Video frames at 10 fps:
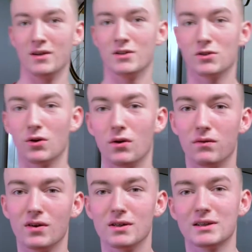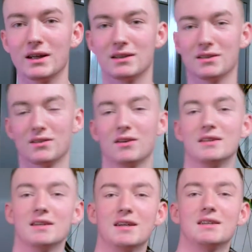So first exercise
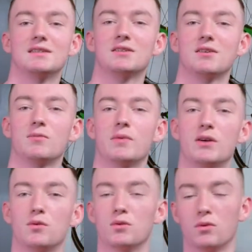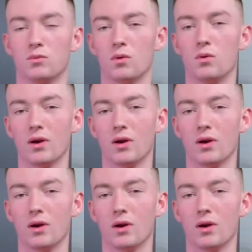is going to be called the wall